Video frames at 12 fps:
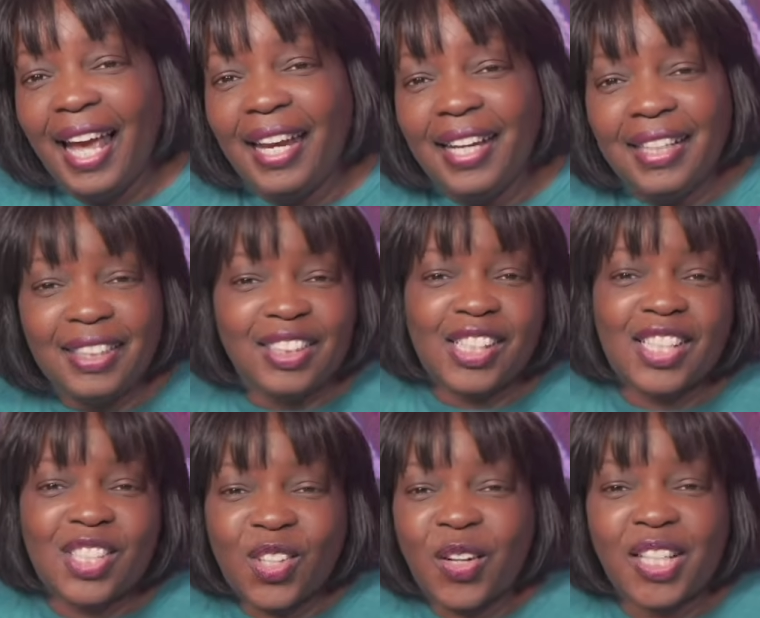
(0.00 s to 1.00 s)
And he
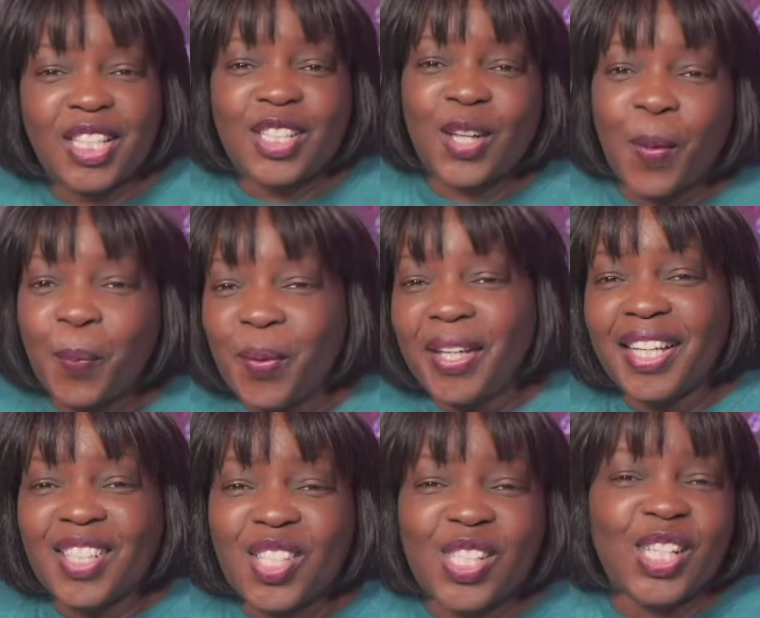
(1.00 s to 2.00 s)
just started jumping
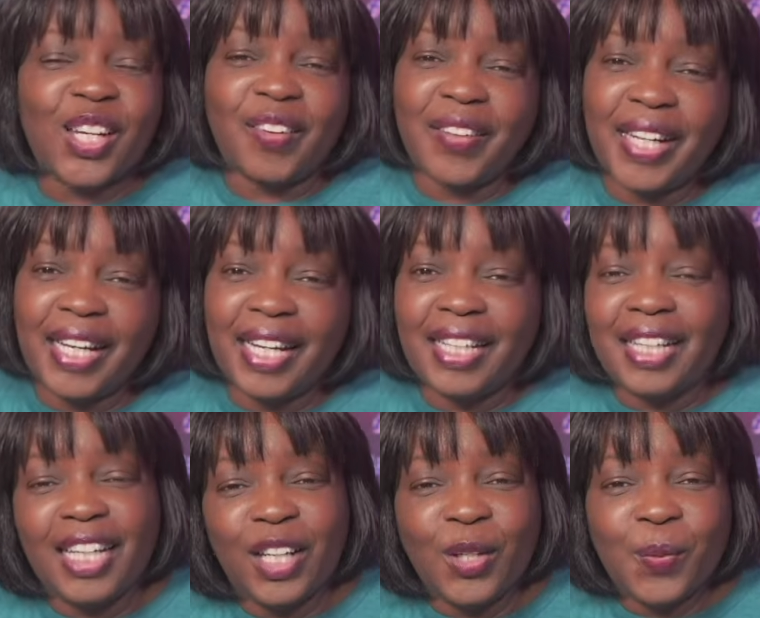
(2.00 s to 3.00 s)
and cheering
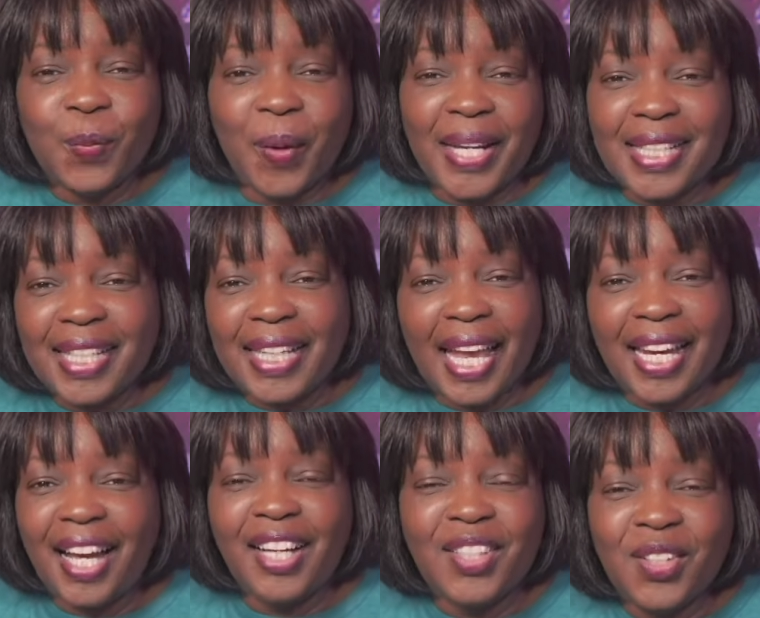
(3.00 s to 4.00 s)
and he couldn't wait to
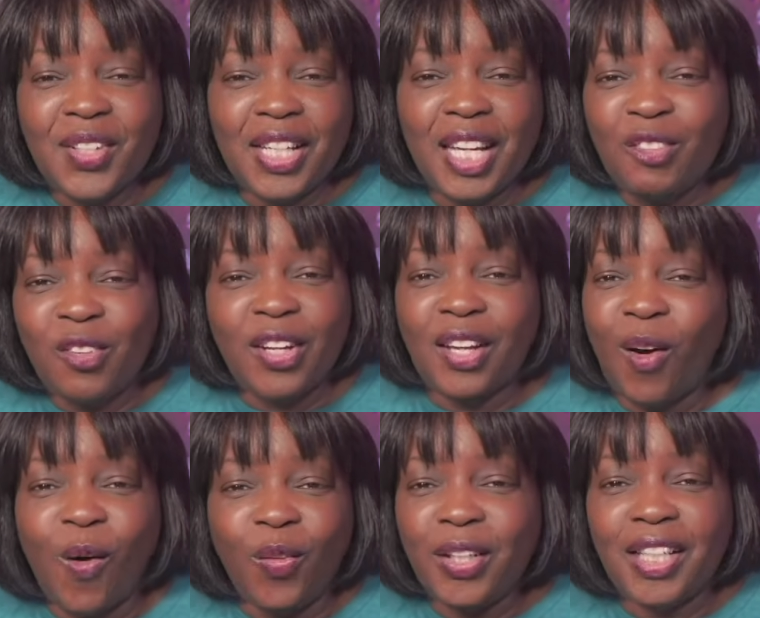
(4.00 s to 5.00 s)
get underneath it,
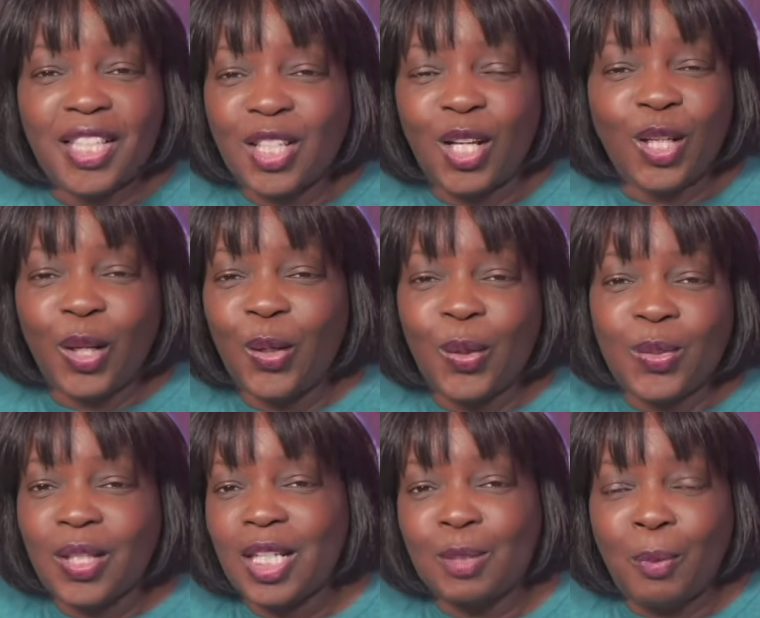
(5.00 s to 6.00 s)
all in his
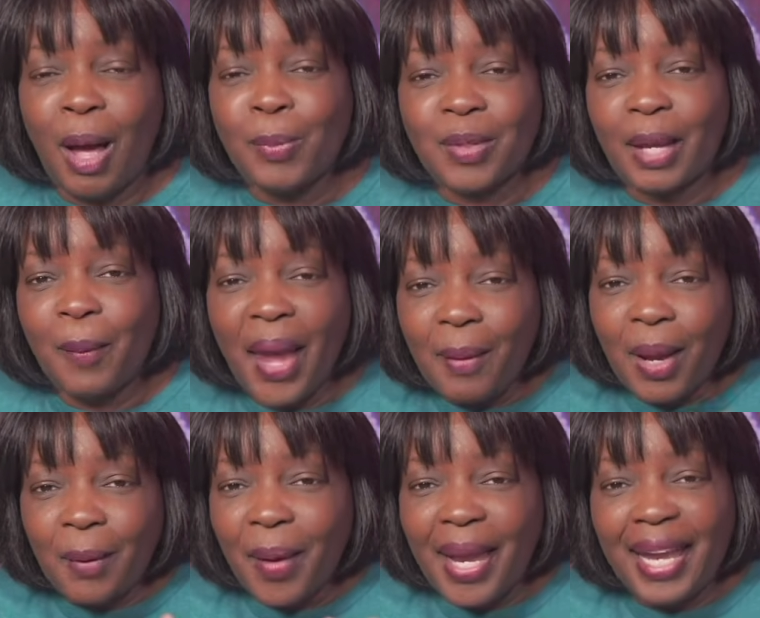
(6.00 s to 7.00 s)
clothes. And his mom's like, wait.
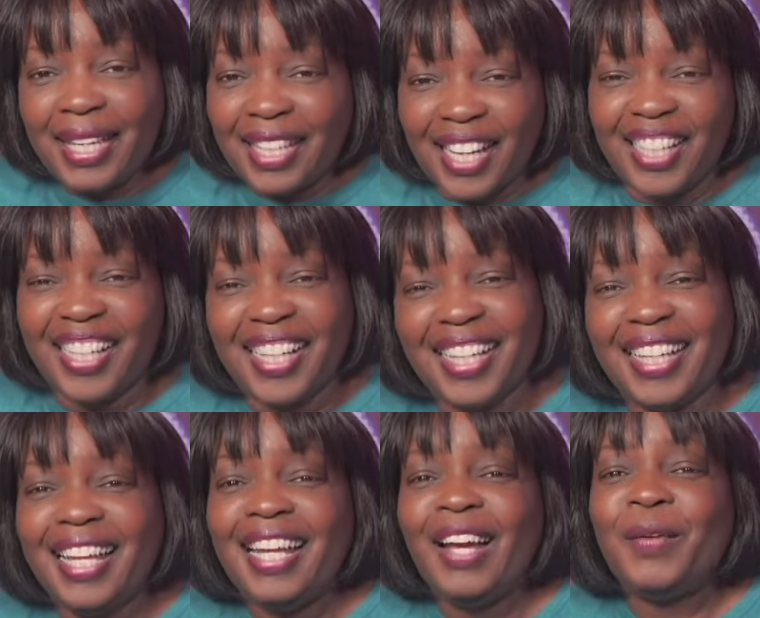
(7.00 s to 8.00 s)

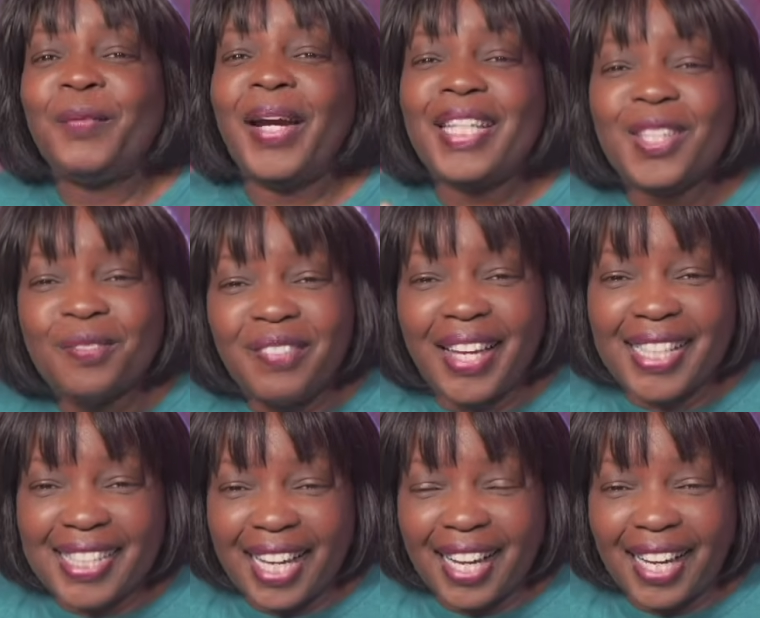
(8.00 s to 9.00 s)
Wait till
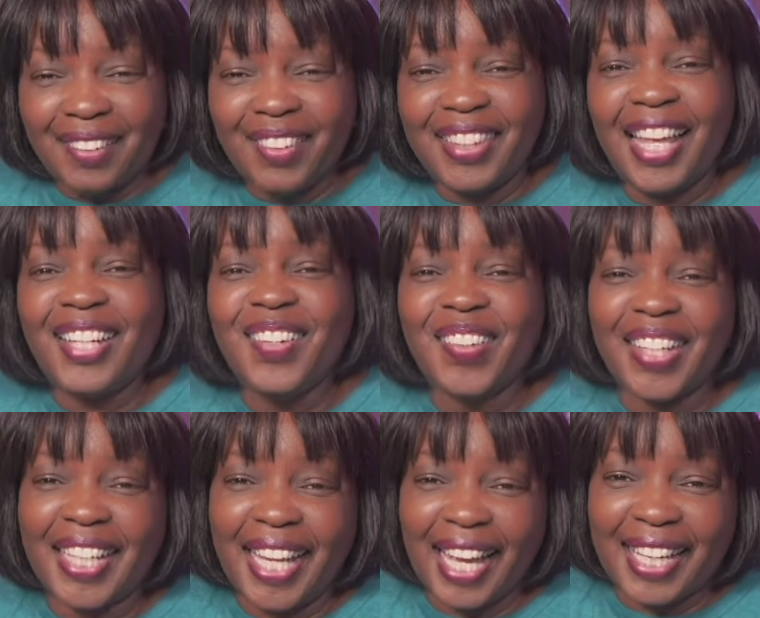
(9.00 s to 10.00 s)
bedtime, then you
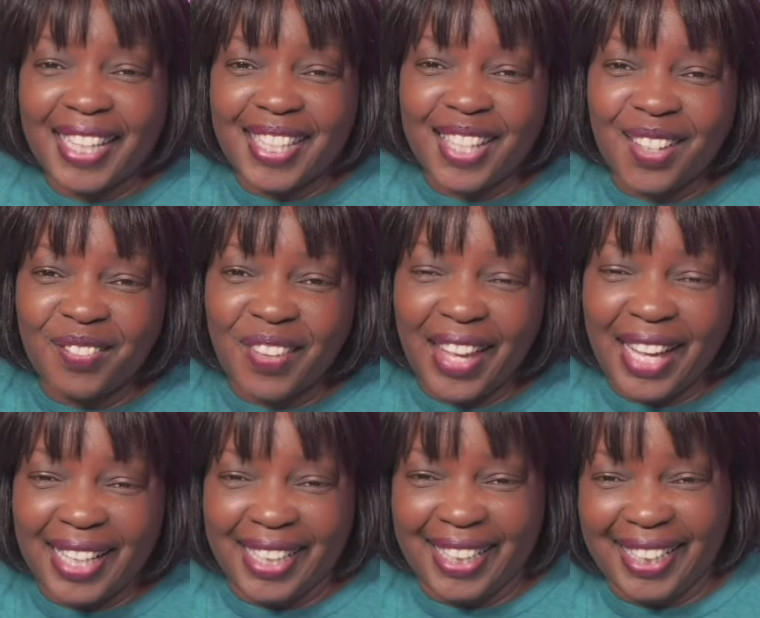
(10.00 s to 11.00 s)
can get into the bed.